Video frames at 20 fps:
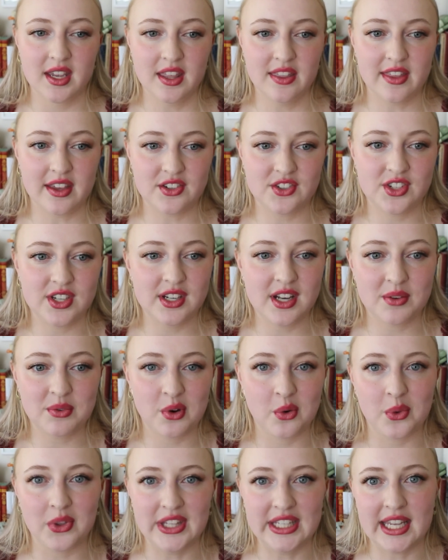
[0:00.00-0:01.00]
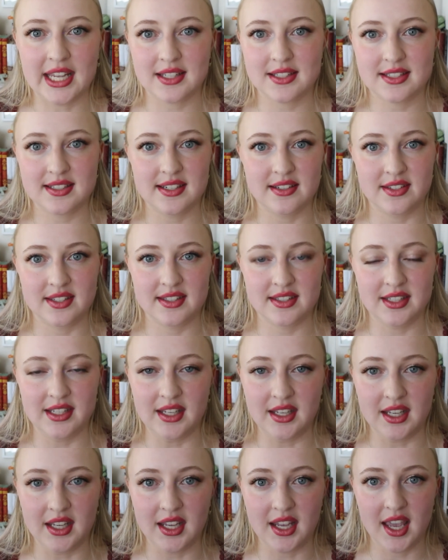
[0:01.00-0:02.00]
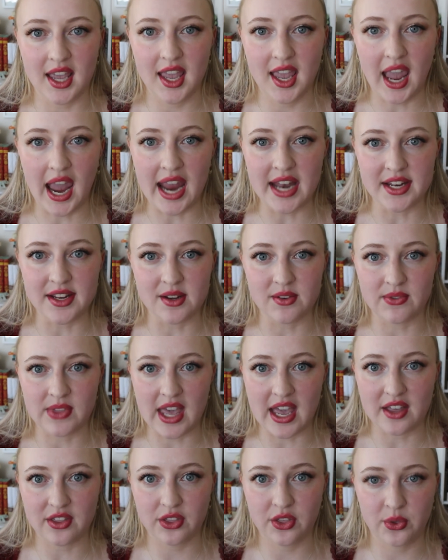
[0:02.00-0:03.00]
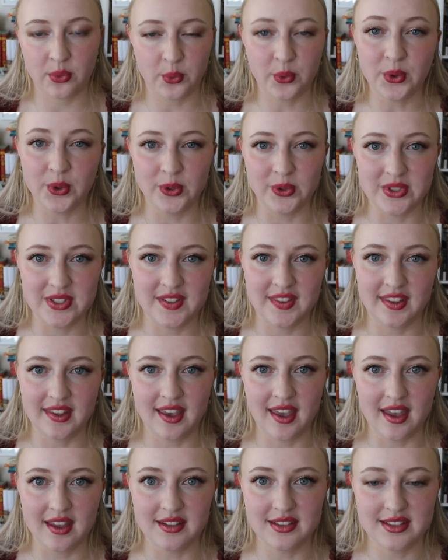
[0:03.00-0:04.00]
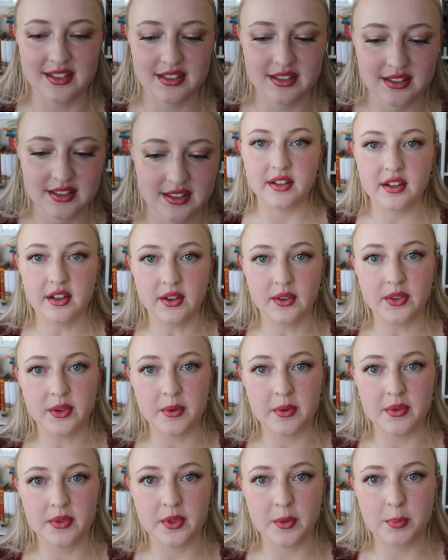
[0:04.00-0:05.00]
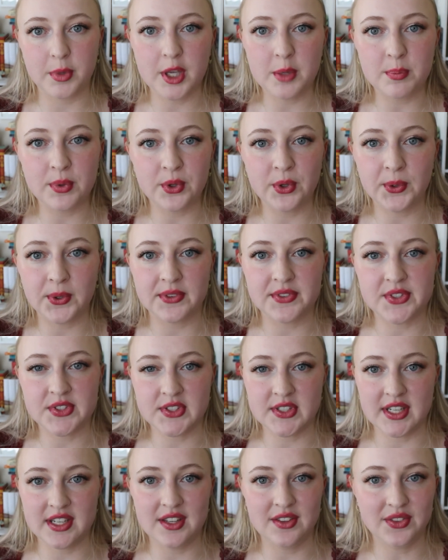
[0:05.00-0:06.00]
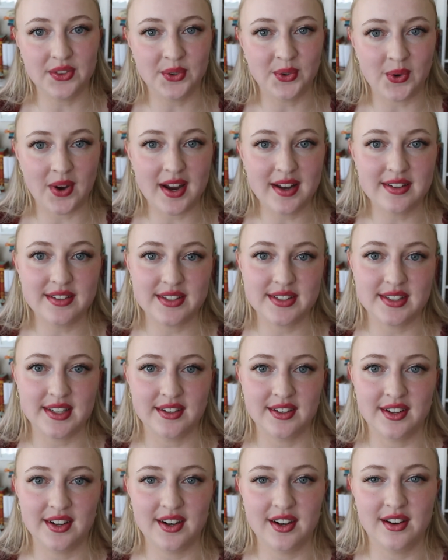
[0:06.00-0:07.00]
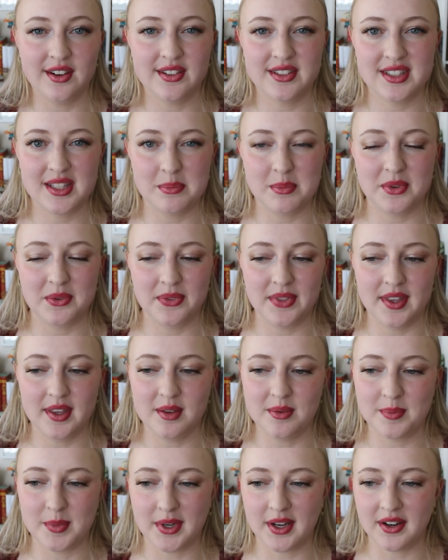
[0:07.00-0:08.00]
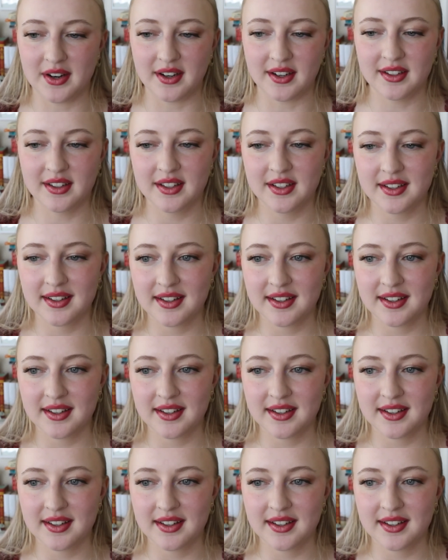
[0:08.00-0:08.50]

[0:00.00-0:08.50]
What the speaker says: that she never really gets to see any of that through to the end. You know, the people who have seen the greatness in her, some of them are